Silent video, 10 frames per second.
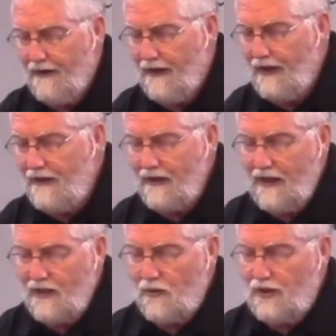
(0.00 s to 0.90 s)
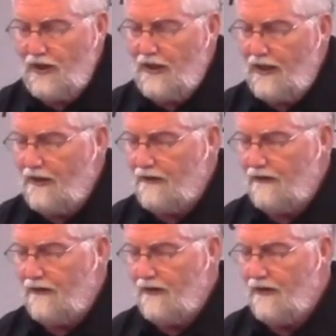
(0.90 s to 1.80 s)
And yet that's what she
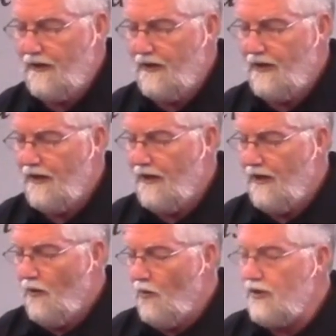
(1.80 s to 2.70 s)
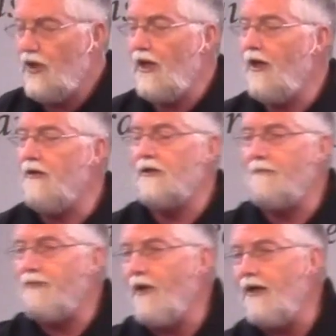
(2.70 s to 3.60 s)
does. When she hears the
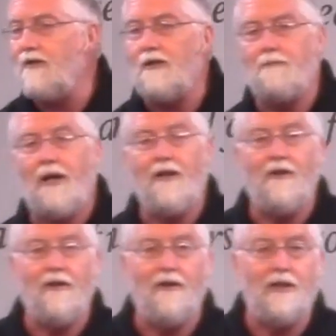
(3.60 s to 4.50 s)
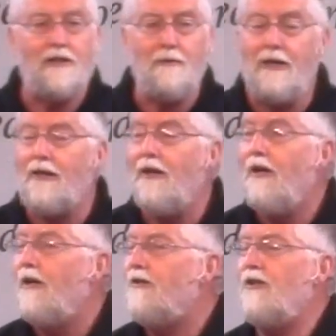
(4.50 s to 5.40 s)
praises by Elizabeth,
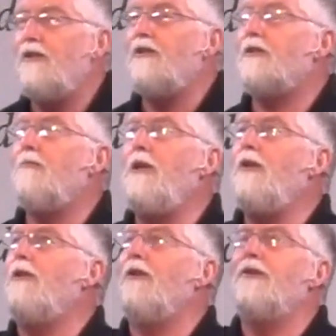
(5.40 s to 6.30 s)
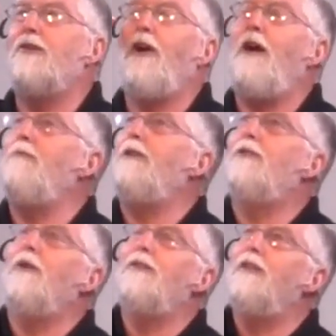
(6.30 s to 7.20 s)
she just immediately goes to, I'm
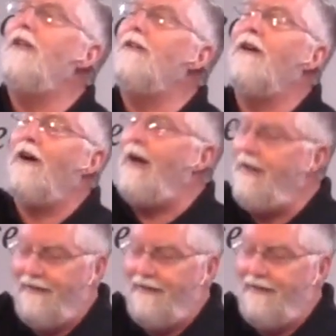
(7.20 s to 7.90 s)
rejoicing in God,